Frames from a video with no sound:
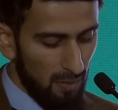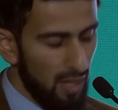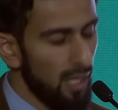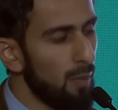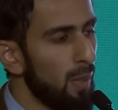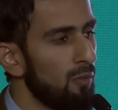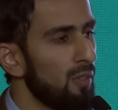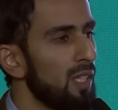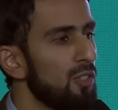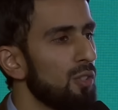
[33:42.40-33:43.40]
think about
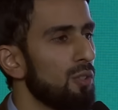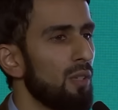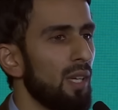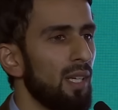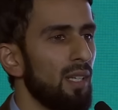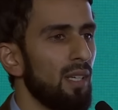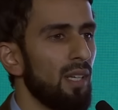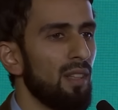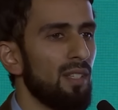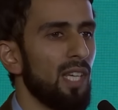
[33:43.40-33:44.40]
religion today
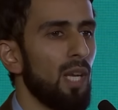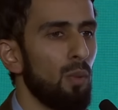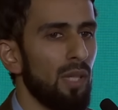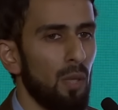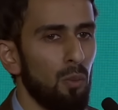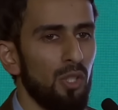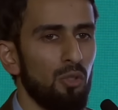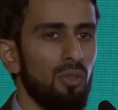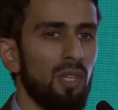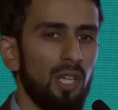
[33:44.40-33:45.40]
in the same way that we used
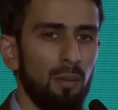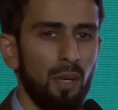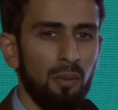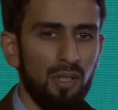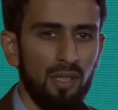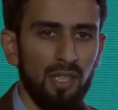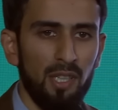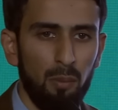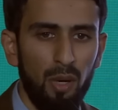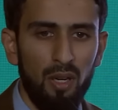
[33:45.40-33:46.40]
to think about it
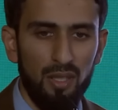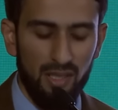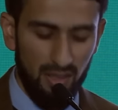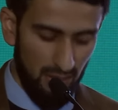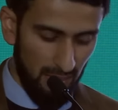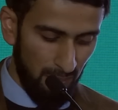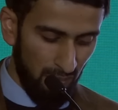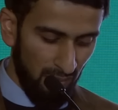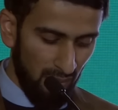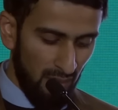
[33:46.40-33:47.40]
in the past.
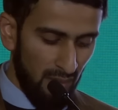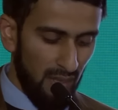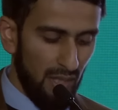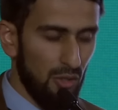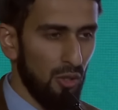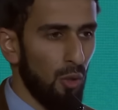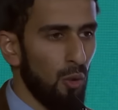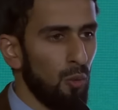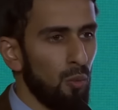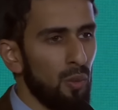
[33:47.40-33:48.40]
And
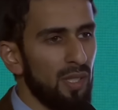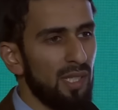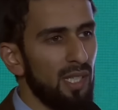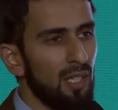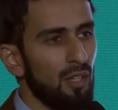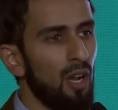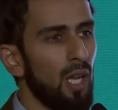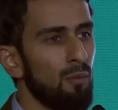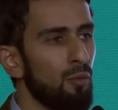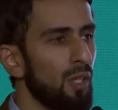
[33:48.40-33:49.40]
so we see a
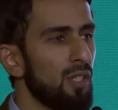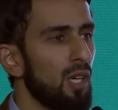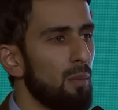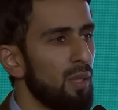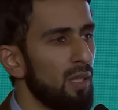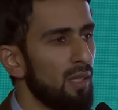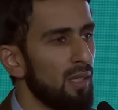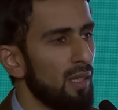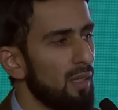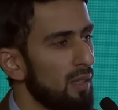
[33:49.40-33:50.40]
time, for example,
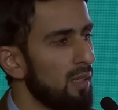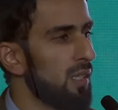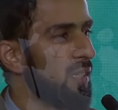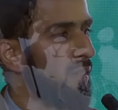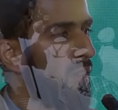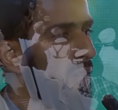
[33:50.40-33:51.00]
in the